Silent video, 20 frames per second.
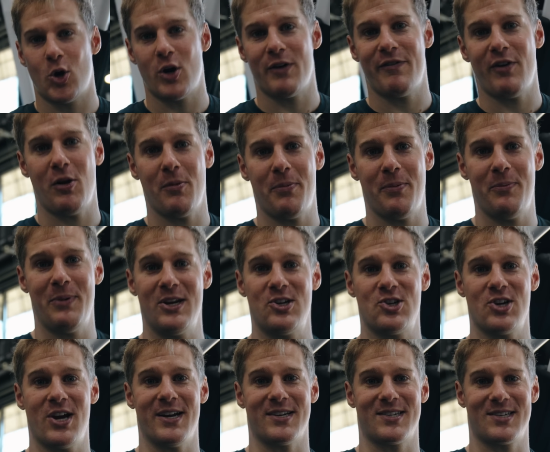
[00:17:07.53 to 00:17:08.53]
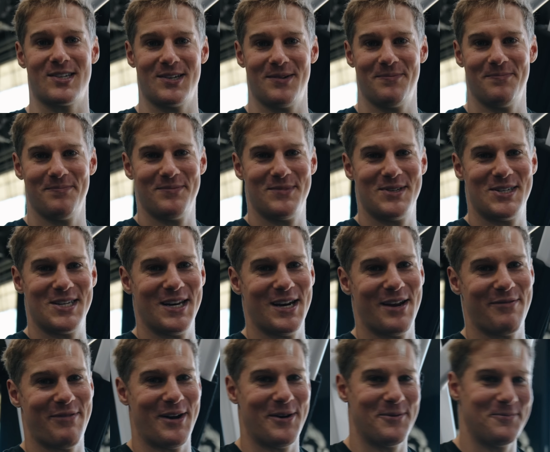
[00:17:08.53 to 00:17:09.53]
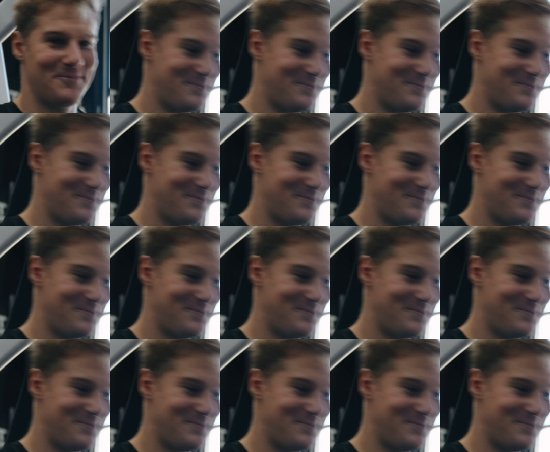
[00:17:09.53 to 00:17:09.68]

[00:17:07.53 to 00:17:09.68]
go develop a big chest. TNFO.